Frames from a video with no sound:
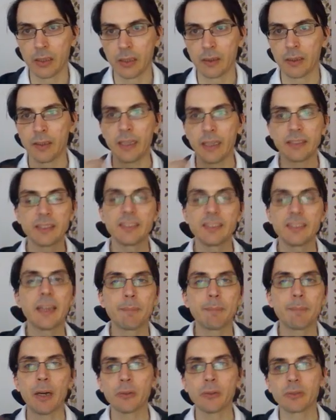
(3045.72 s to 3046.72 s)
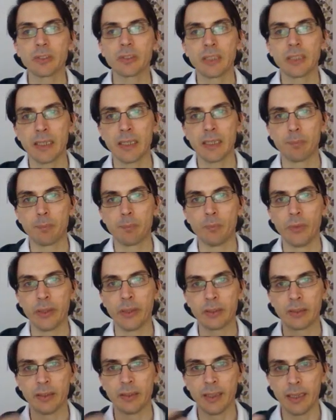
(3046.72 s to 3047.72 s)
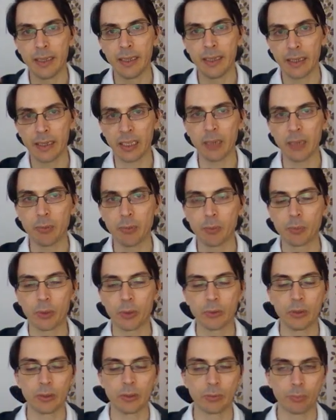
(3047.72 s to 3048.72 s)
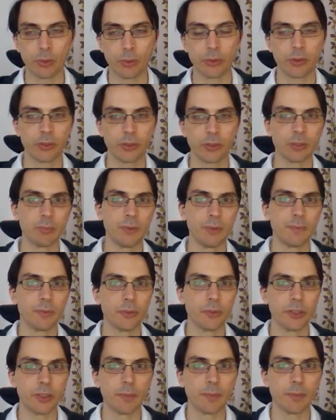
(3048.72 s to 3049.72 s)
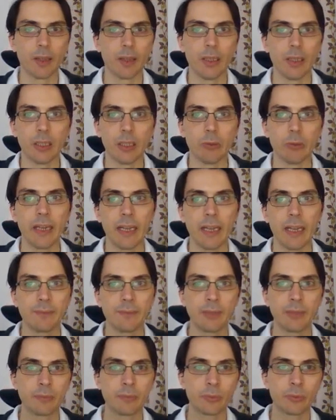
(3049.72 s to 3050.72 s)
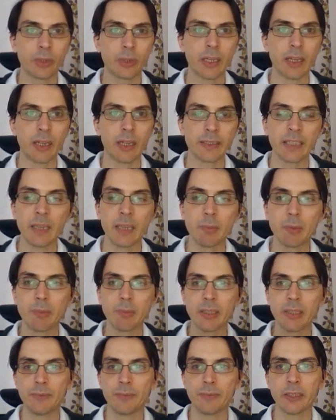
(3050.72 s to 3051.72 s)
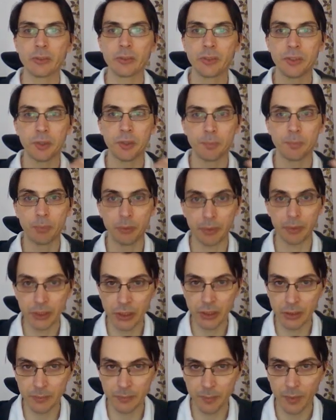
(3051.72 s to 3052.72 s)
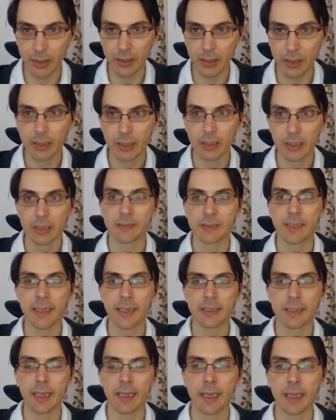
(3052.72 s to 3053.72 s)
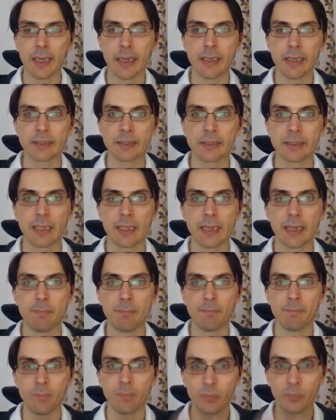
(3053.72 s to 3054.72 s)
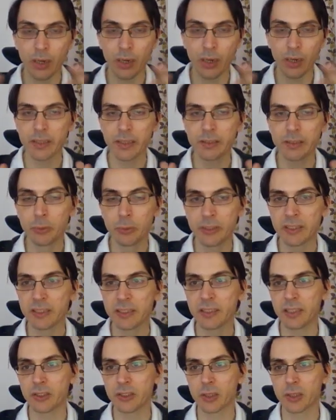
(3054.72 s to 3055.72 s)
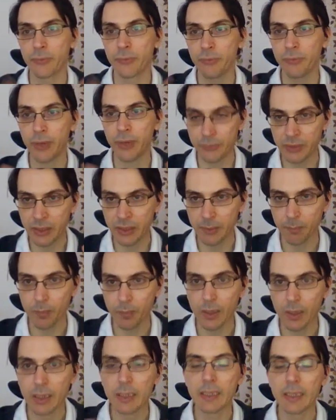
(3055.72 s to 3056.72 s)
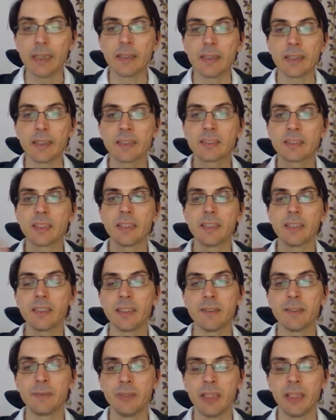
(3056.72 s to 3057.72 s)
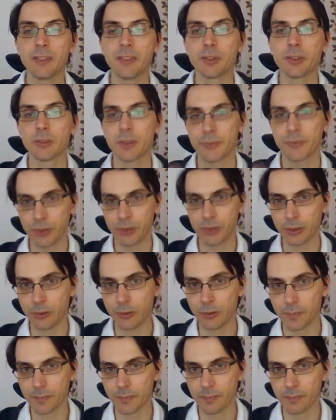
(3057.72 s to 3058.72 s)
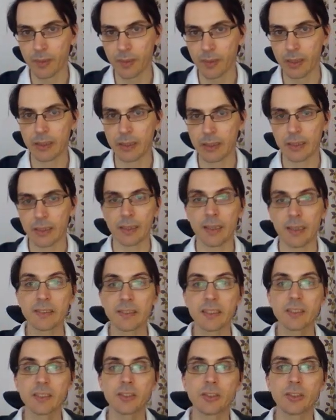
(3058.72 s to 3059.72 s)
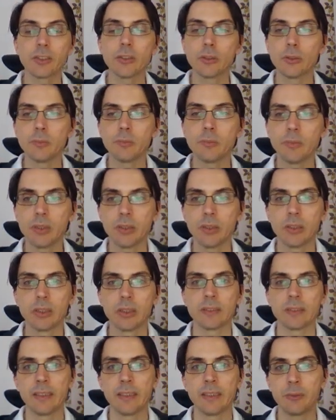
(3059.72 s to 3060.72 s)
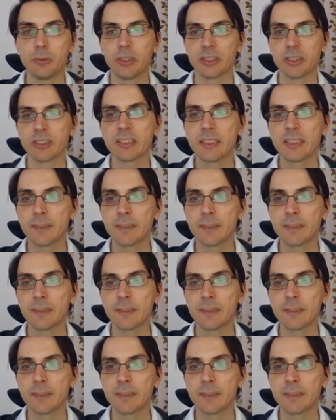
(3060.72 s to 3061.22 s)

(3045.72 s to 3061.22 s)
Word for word: Let's think about the, the, the cable pro production before. We have a, a cable manufacturing operation that has a um, target resistance of 50 and a standard deviation of 2. Let's assume that the resistant